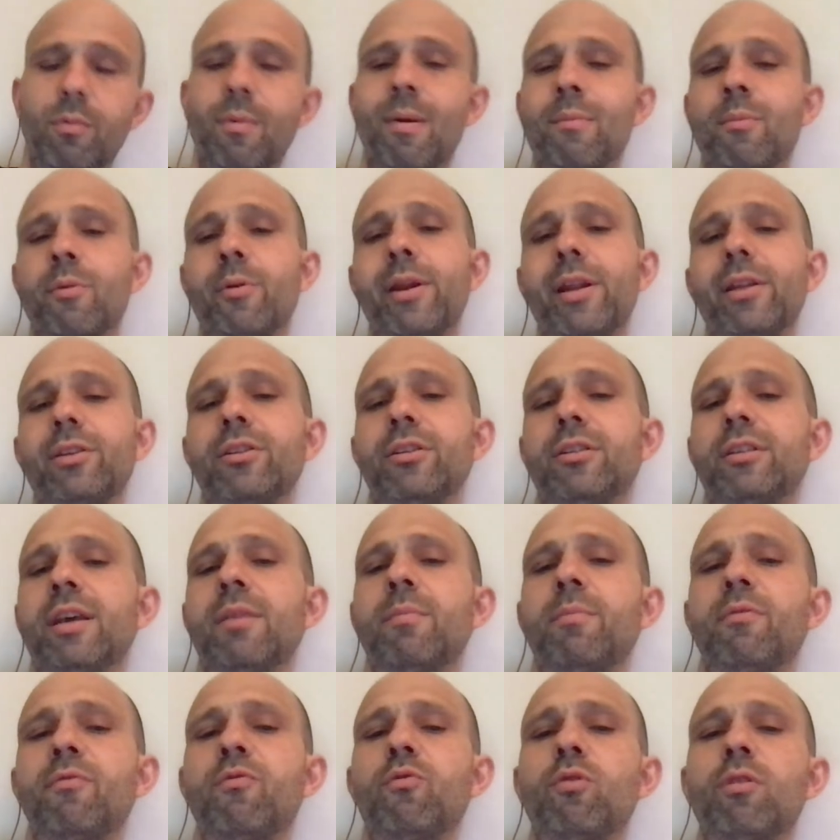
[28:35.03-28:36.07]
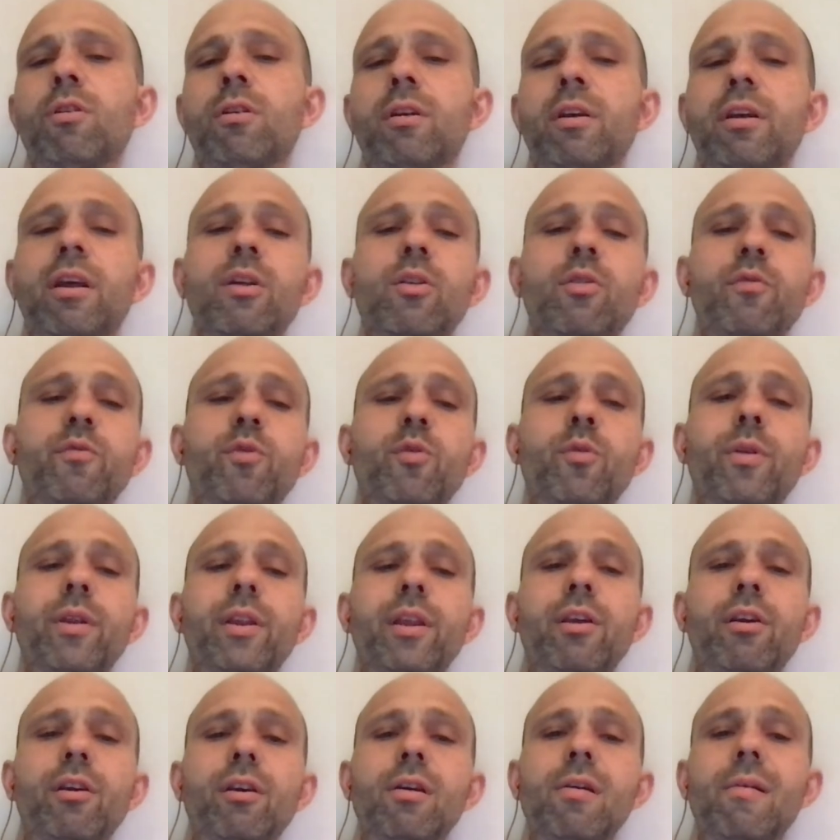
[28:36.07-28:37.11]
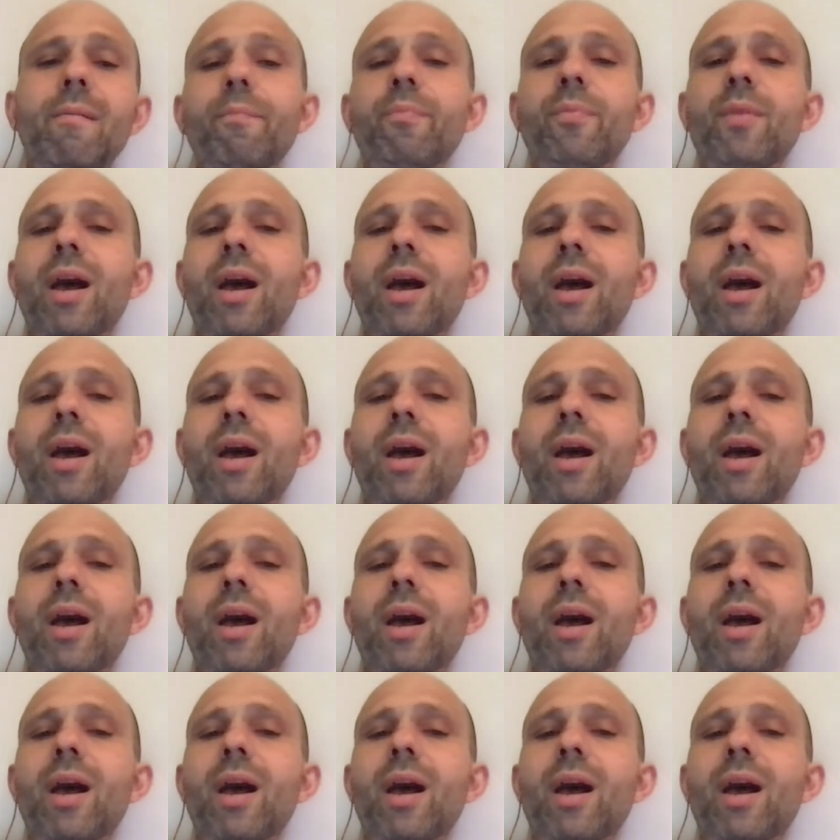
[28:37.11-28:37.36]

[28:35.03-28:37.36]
remember what I just said before? I don't know if you were in here.